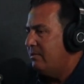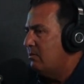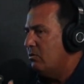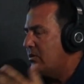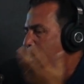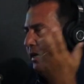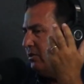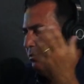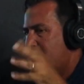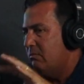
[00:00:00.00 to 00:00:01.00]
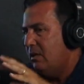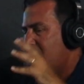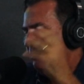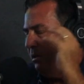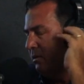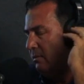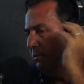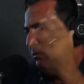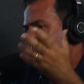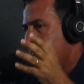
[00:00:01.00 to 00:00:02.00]
those guys, I
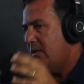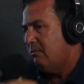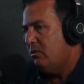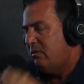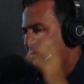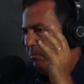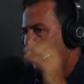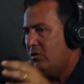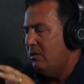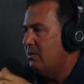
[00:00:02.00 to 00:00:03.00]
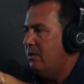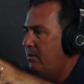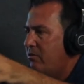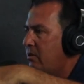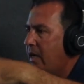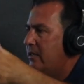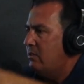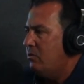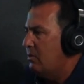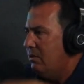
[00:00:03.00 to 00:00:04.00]
won't even mention the name of the guys that
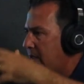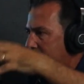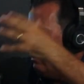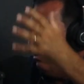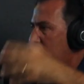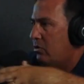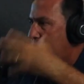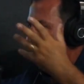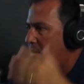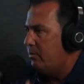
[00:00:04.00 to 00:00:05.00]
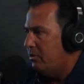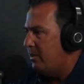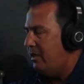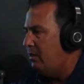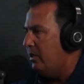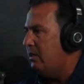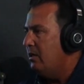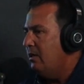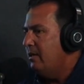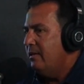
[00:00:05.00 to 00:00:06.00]
were the owners of the companies. But anyway,
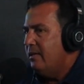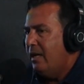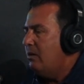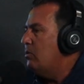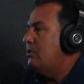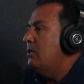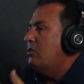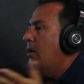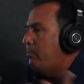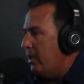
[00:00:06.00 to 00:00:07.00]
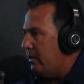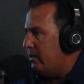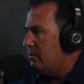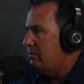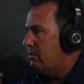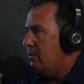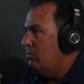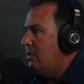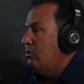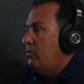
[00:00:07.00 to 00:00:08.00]
I wasn't a top player,
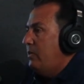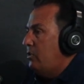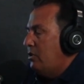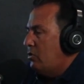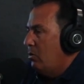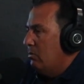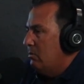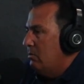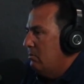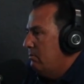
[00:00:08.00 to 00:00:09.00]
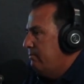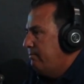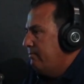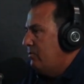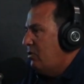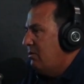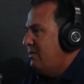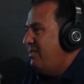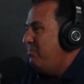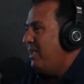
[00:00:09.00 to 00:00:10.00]
when I was finishing school. So it
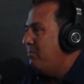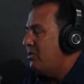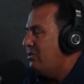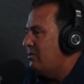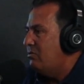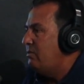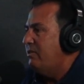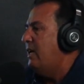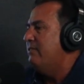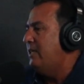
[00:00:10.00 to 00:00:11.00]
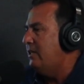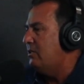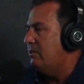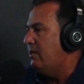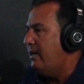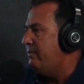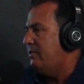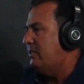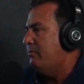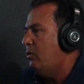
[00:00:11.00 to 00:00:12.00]
didn't make much sense to even have an agent. I
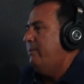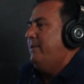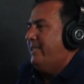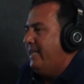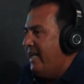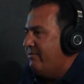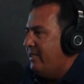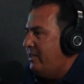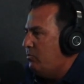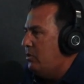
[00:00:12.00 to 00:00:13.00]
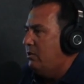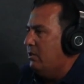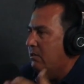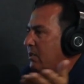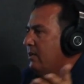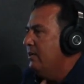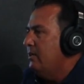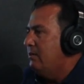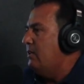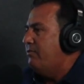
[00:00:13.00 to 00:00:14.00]
even said, "What am I going to have an agent? What are
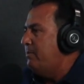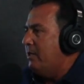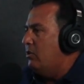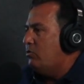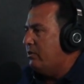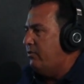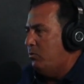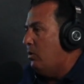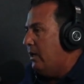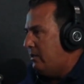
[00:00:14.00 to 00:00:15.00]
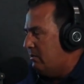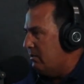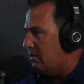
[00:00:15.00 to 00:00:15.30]
you're gonna find me a contract for what?"